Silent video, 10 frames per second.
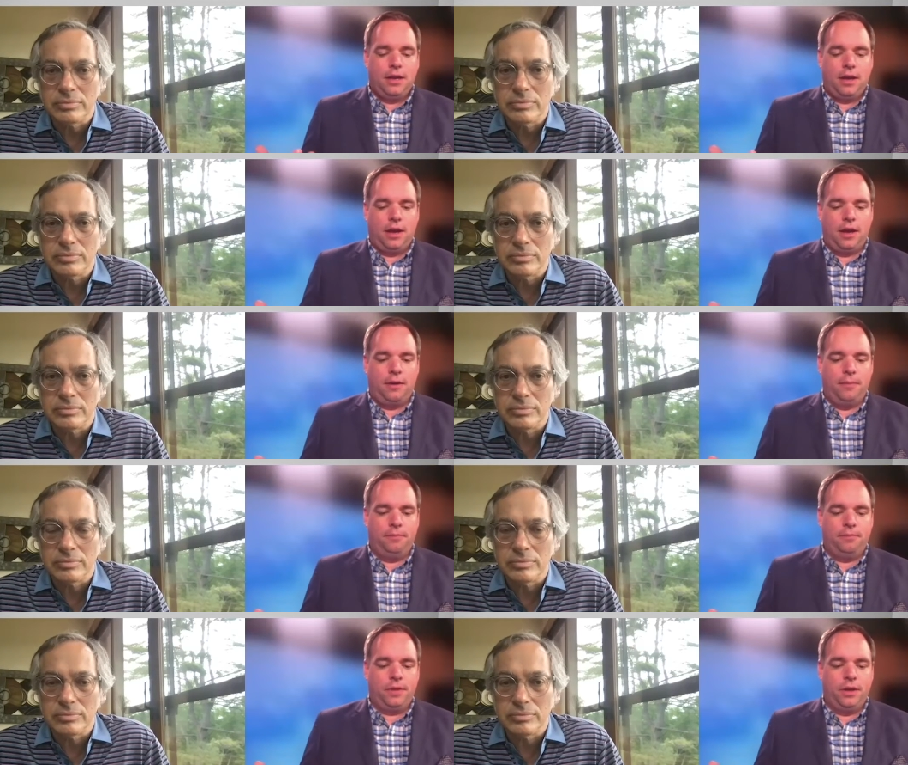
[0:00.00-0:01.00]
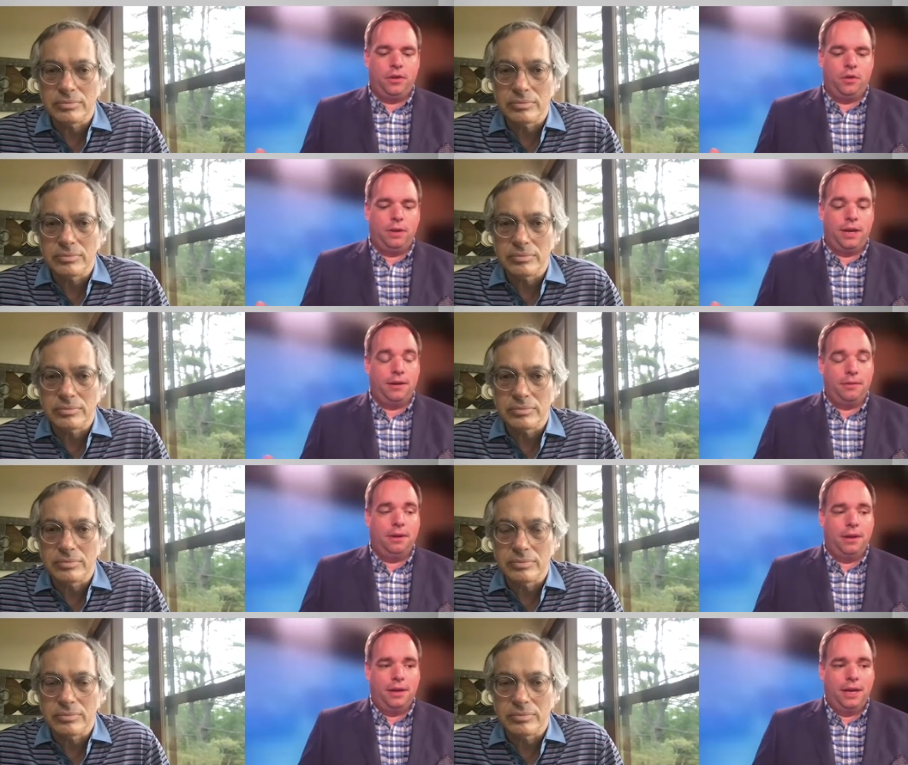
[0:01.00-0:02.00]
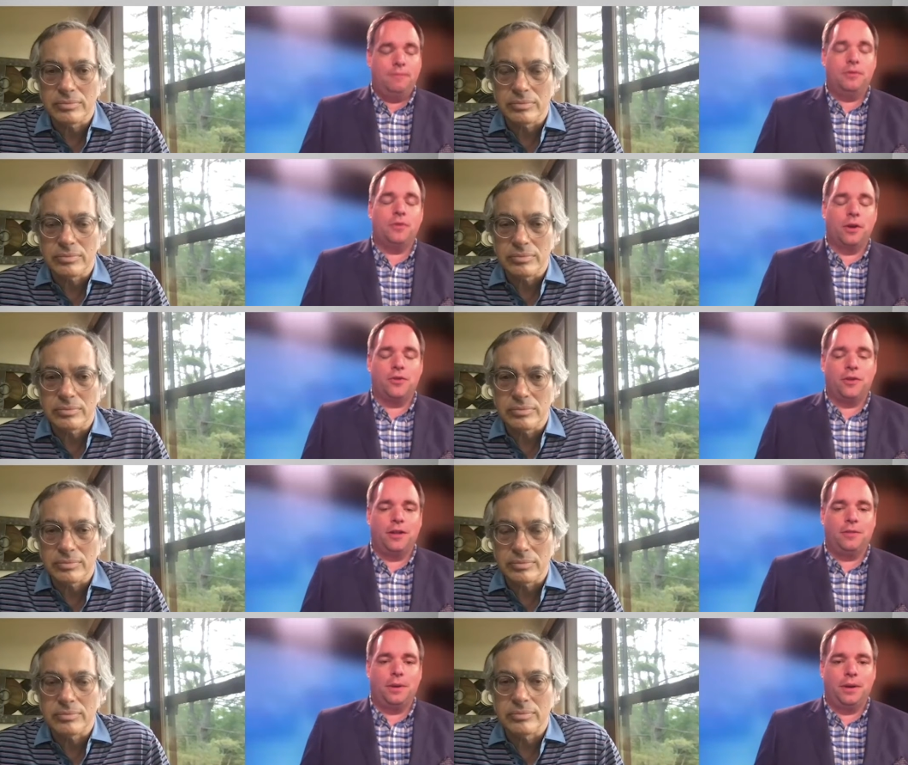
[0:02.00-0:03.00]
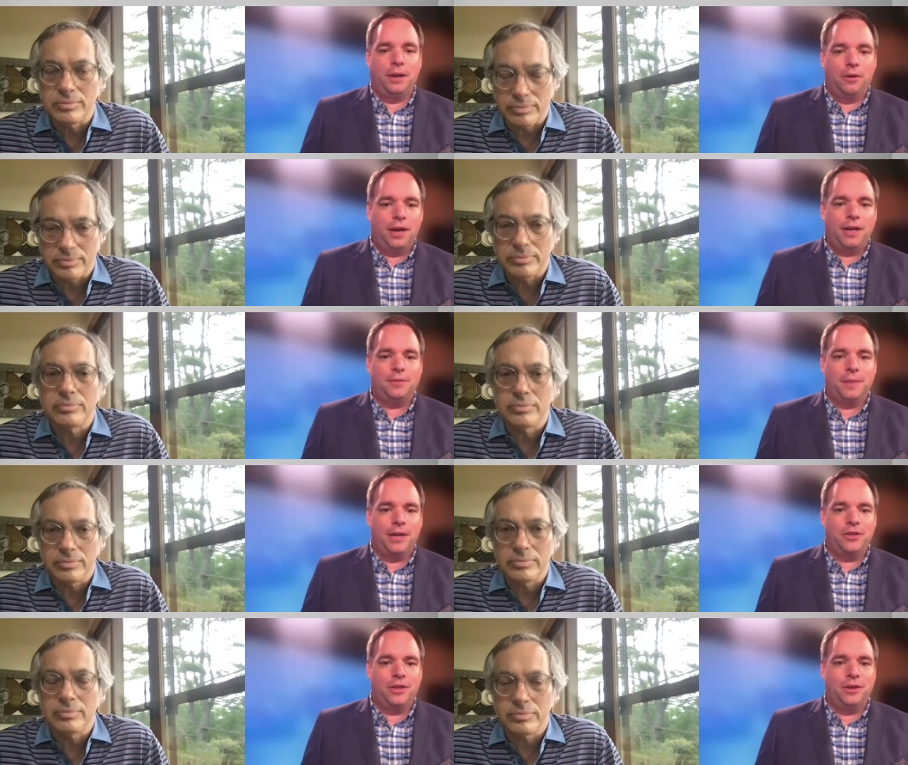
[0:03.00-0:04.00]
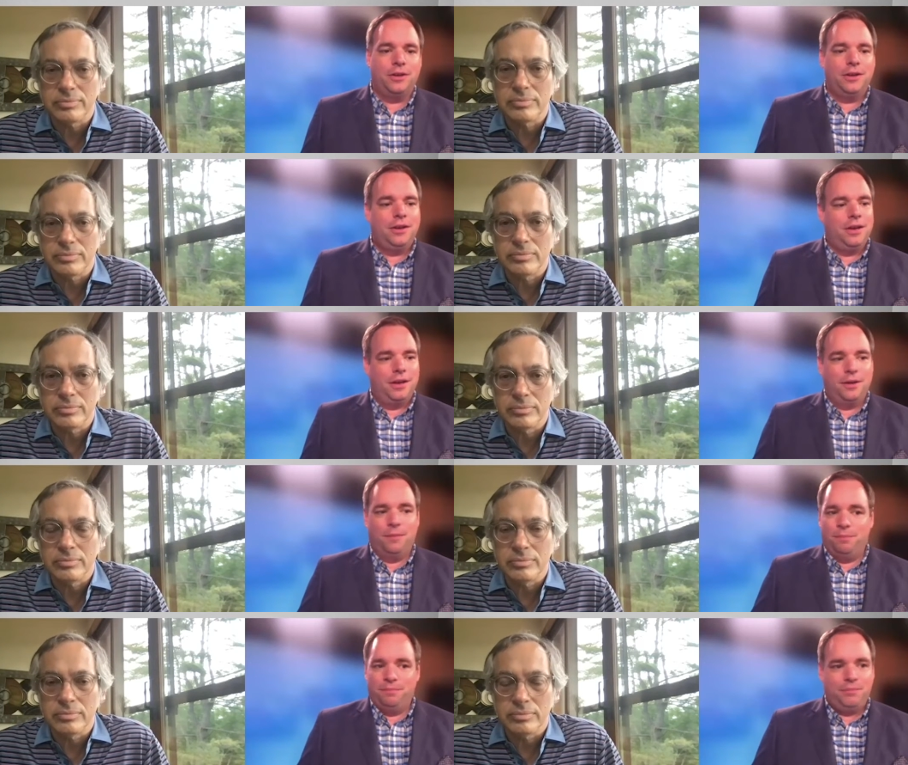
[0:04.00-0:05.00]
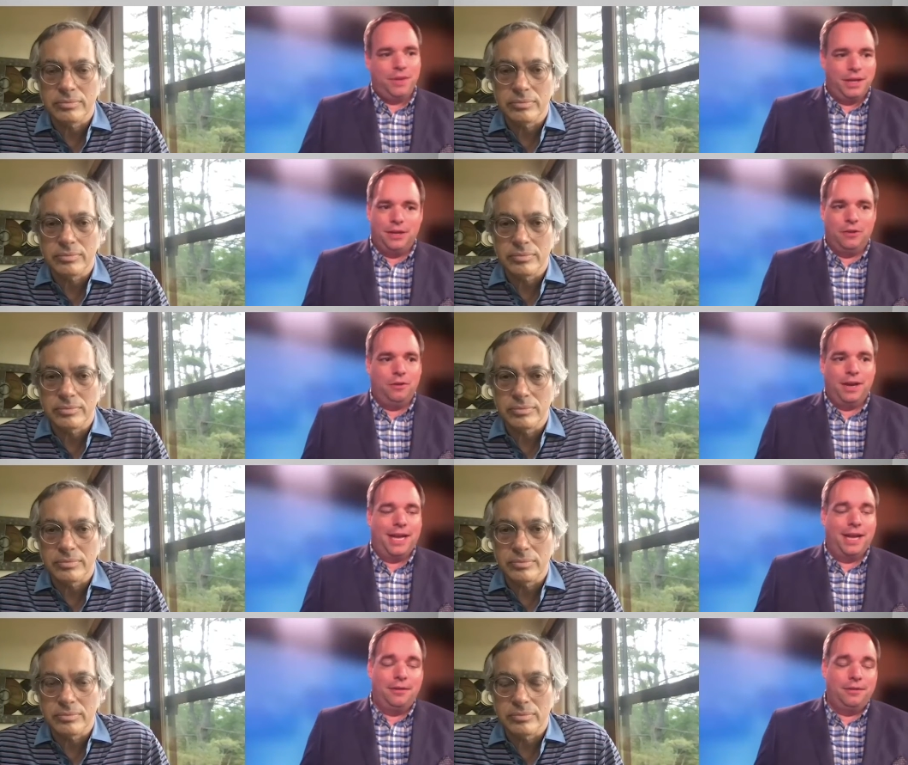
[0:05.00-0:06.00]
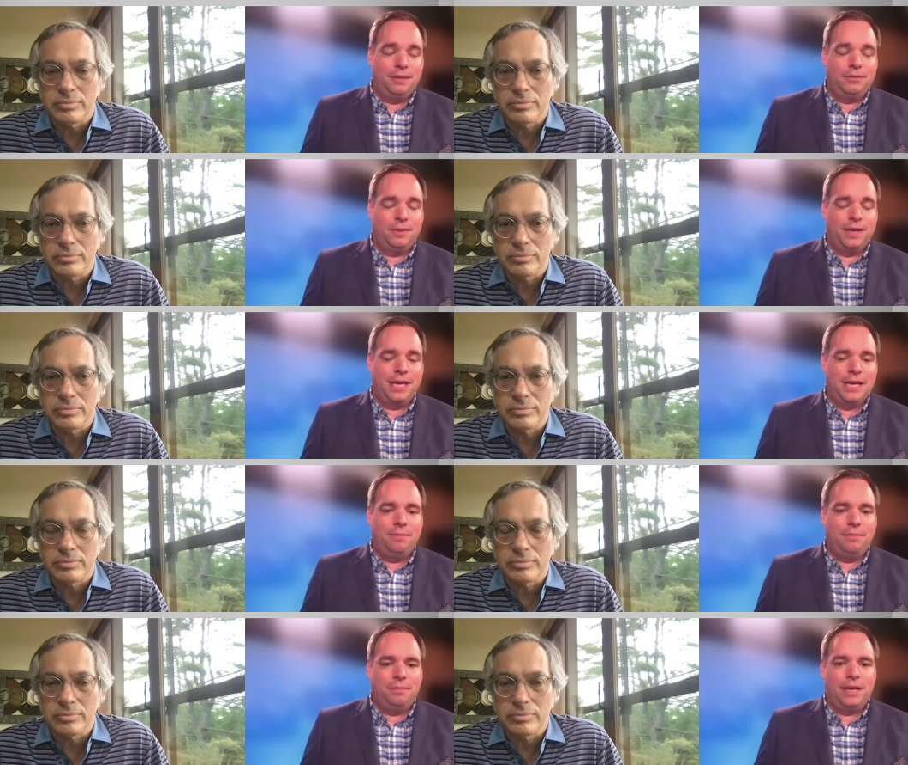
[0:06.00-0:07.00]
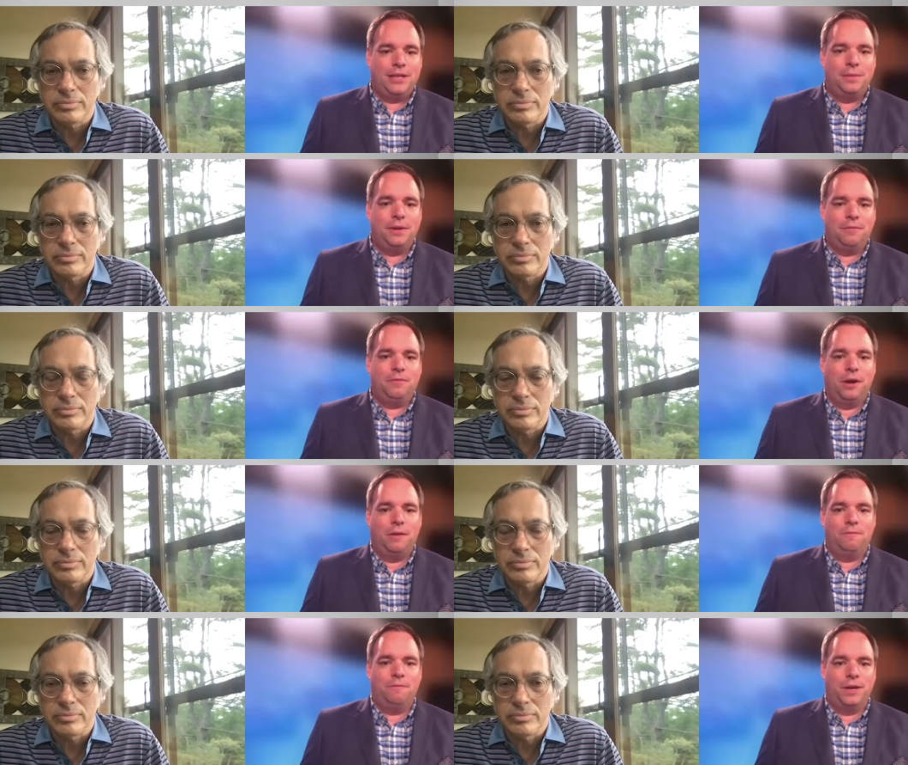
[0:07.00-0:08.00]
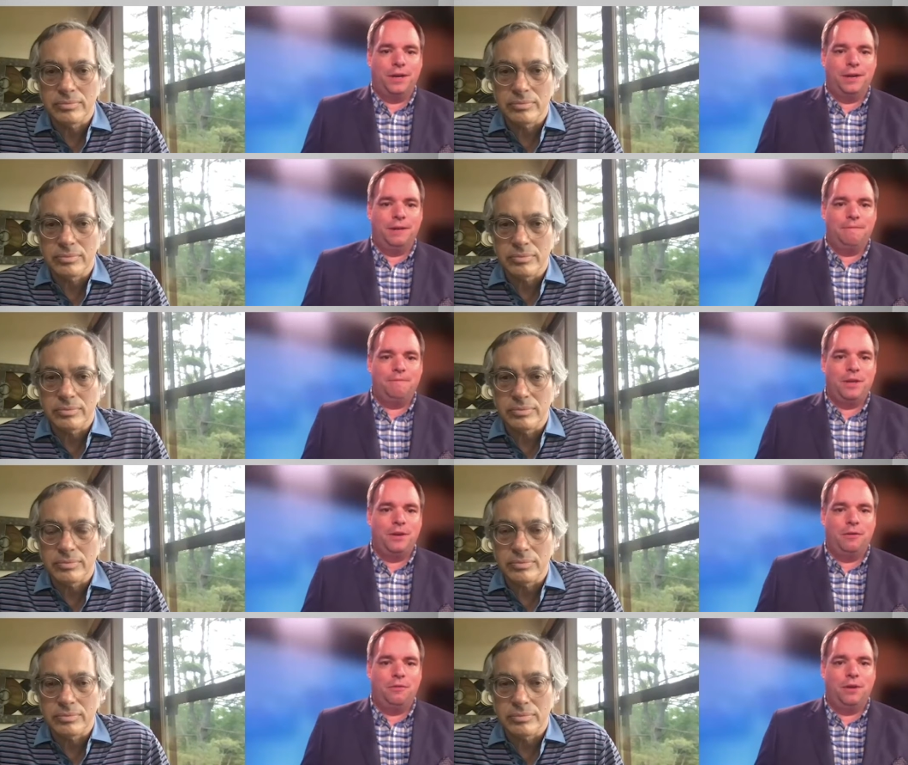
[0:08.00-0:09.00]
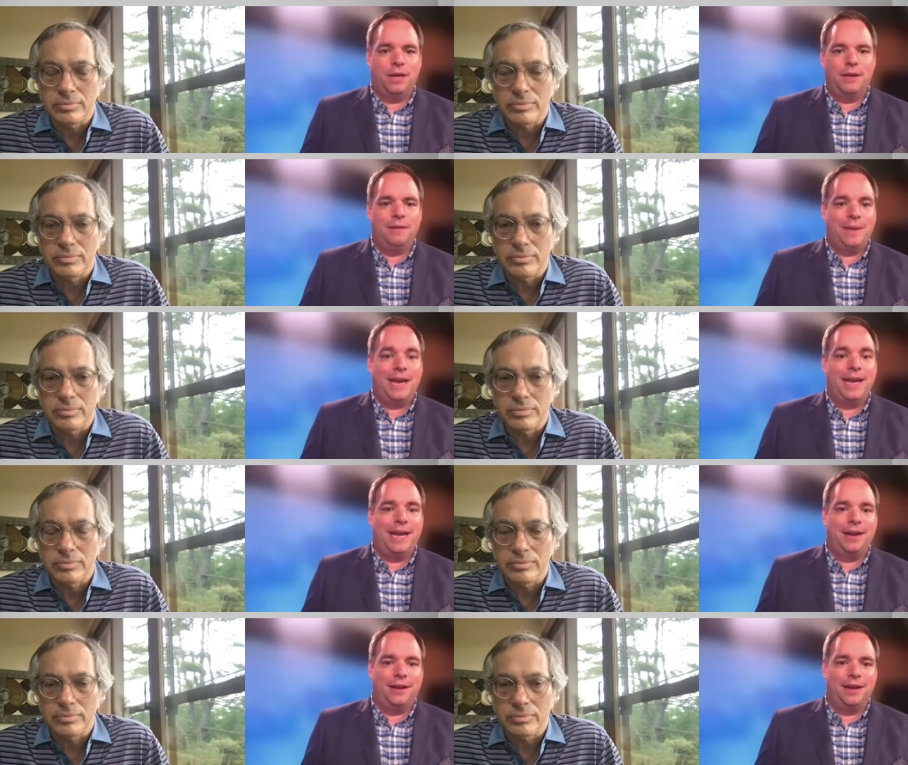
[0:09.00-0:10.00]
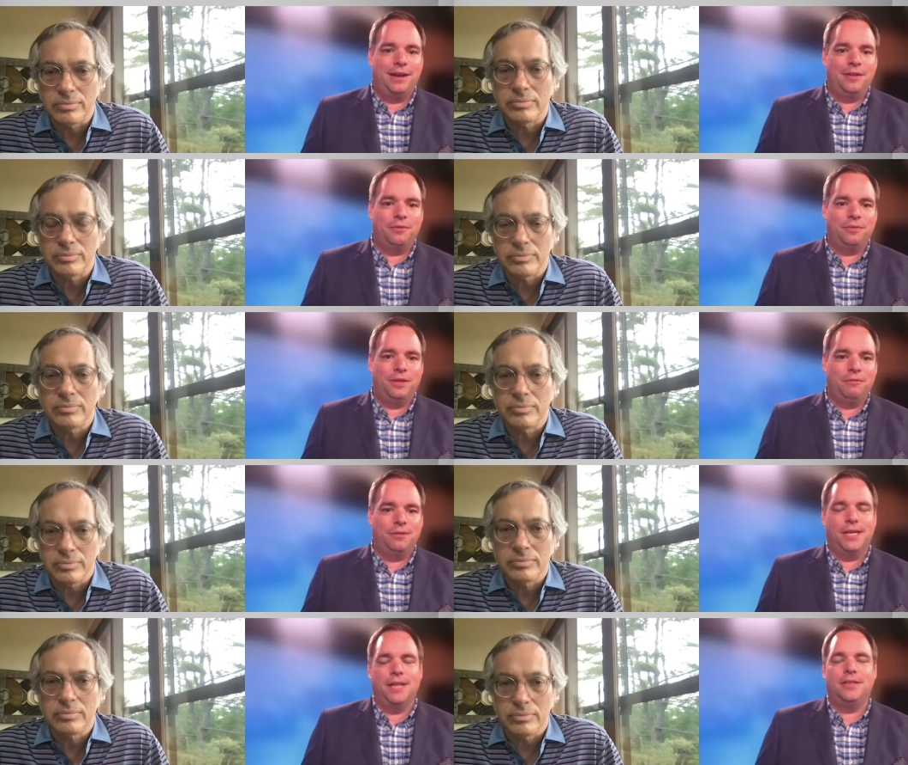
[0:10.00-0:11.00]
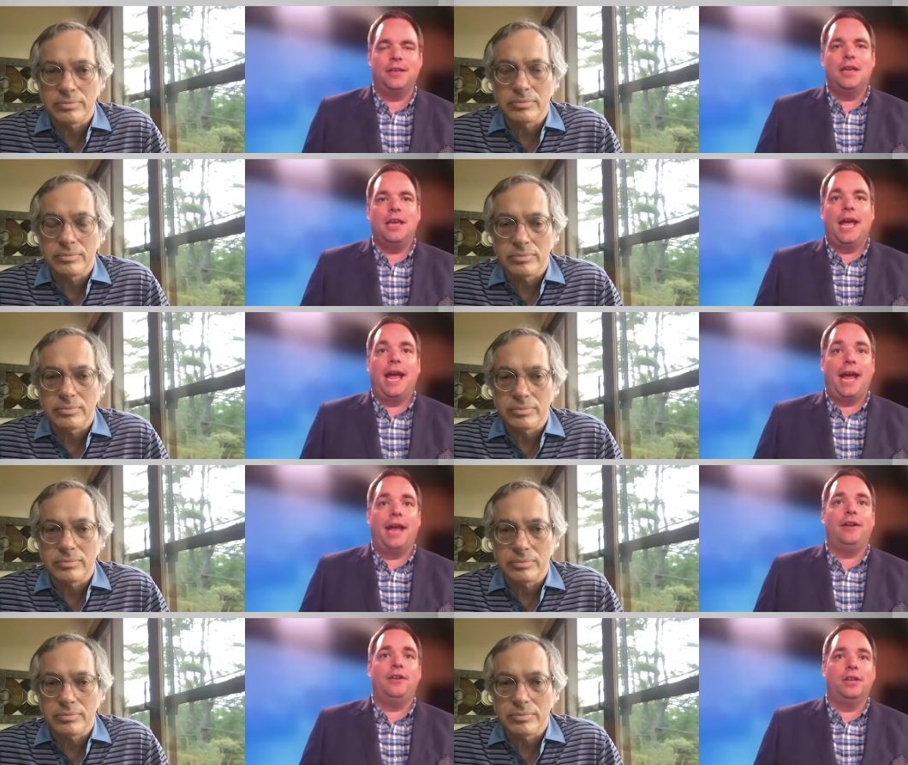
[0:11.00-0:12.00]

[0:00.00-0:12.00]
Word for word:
Speaker 1: um, you know, we had an infrastructure announcement on internet expansion. Um, uh, you know, again, seems to be a key placement of, of uh, you know, campaigning in a, in a sort of secret sense. And